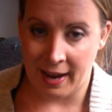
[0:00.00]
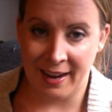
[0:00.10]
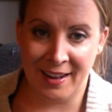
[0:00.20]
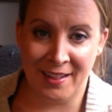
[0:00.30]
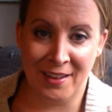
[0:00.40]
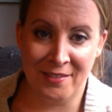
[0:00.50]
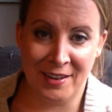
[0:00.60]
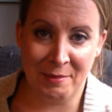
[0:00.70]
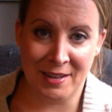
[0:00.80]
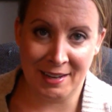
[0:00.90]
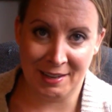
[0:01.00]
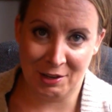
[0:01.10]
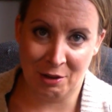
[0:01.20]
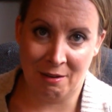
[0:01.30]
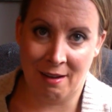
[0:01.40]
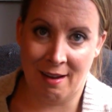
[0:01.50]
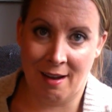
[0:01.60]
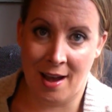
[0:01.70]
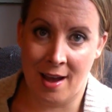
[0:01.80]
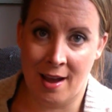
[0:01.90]
And I love it. I'm addicted to it.
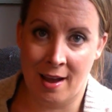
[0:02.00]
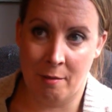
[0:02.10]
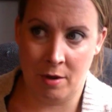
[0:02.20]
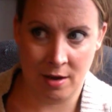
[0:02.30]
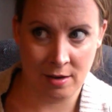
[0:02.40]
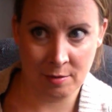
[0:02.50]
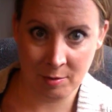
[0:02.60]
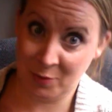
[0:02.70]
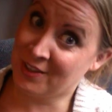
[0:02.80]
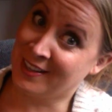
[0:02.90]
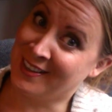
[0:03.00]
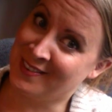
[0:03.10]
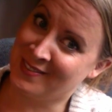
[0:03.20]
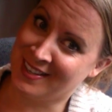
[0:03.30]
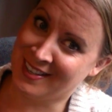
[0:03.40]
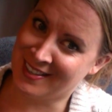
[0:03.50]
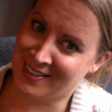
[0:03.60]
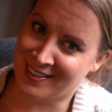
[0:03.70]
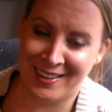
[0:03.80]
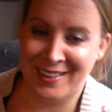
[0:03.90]
My husband will tell you I'm addicted
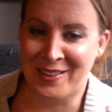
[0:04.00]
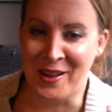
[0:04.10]
to it.